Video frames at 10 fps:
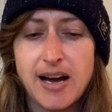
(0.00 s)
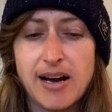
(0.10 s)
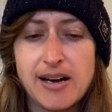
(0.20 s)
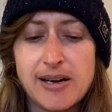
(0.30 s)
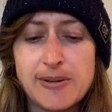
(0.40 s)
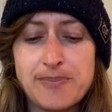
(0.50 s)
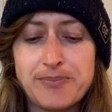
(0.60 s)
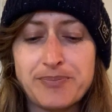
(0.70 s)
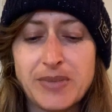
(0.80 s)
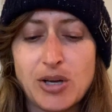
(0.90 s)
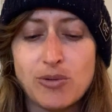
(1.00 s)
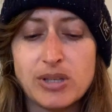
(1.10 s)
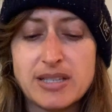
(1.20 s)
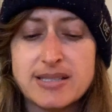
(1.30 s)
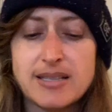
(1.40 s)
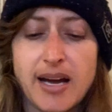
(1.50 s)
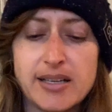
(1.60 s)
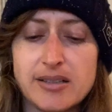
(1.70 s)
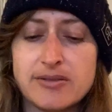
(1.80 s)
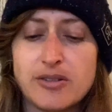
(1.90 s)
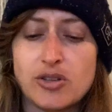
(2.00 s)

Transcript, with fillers: Um, with this Knight of,